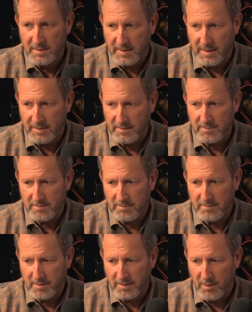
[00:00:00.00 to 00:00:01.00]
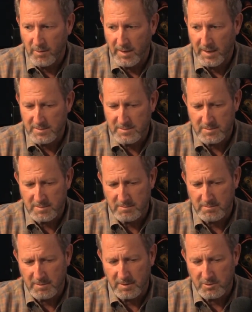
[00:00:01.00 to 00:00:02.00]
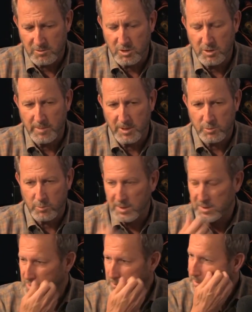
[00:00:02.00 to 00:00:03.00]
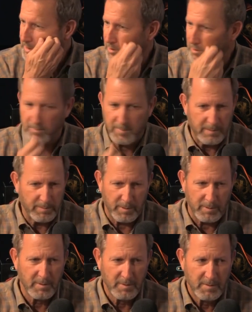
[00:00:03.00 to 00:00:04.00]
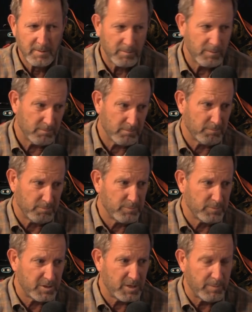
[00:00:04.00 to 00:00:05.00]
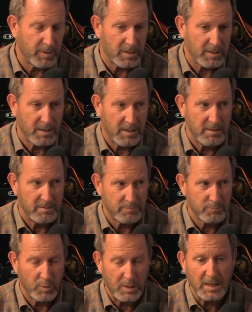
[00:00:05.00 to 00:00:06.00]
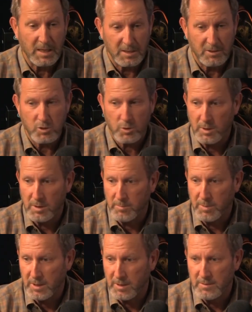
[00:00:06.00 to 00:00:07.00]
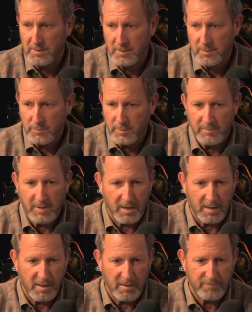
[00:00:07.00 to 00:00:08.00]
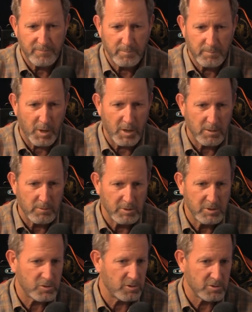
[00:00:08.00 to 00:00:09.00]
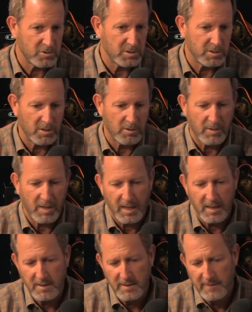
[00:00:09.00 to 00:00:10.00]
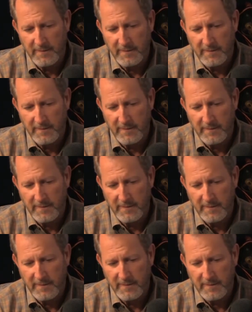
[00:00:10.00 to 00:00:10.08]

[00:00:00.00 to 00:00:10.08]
there's too much risk, and we know that people typically really enjoy the beer. We've done enough market research to know that.